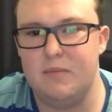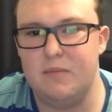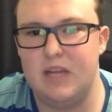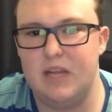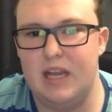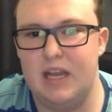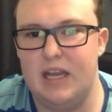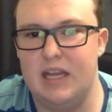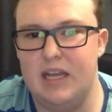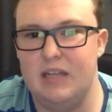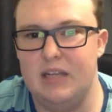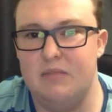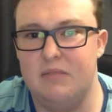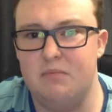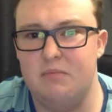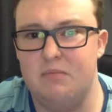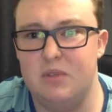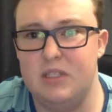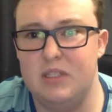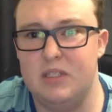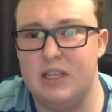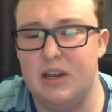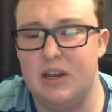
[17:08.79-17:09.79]
And
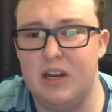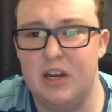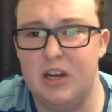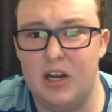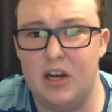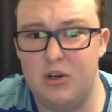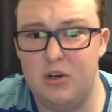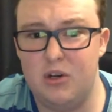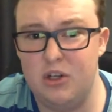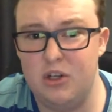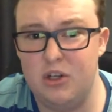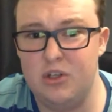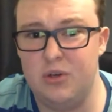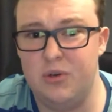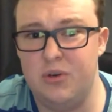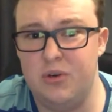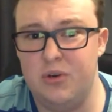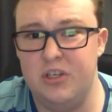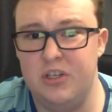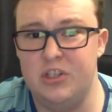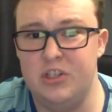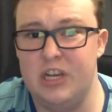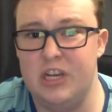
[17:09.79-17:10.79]
something I couldn't do
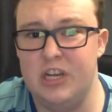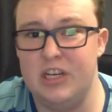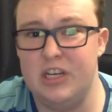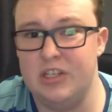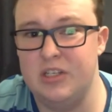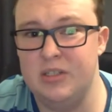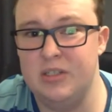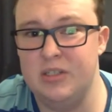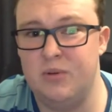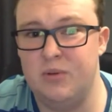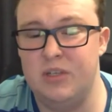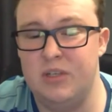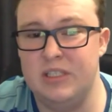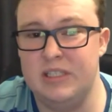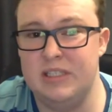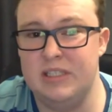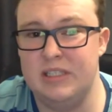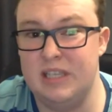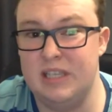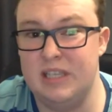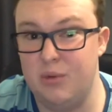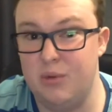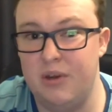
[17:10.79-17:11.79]
on injections was
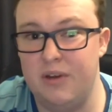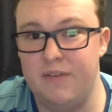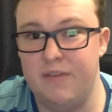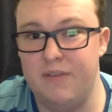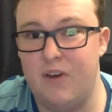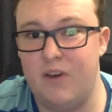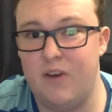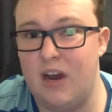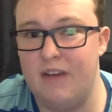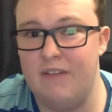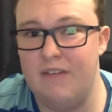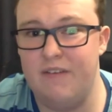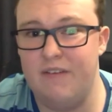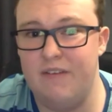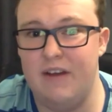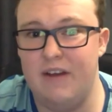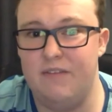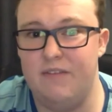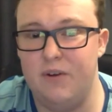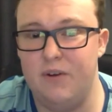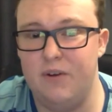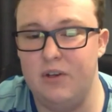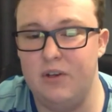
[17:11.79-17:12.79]
deal with high-fat
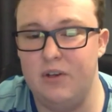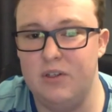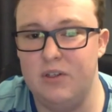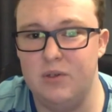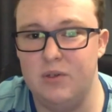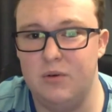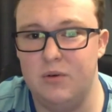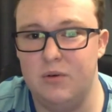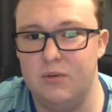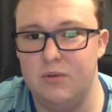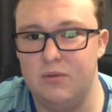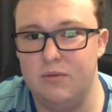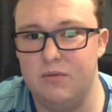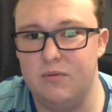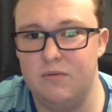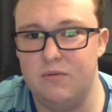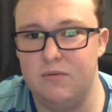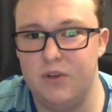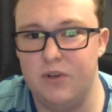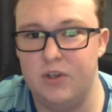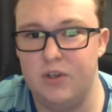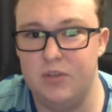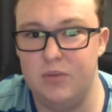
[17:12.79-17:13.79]
foods or
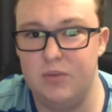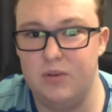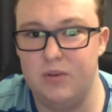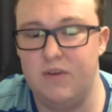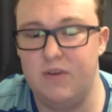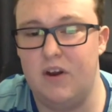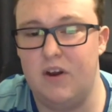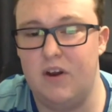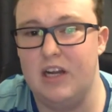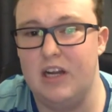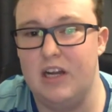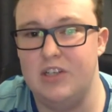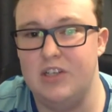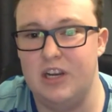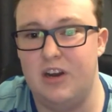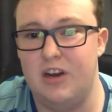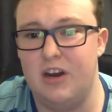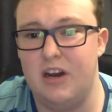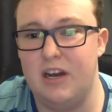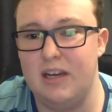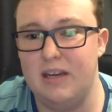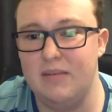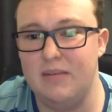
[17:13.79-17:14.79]
foods with high
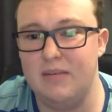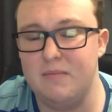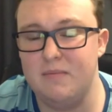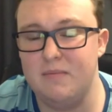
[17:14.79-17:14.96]
GI.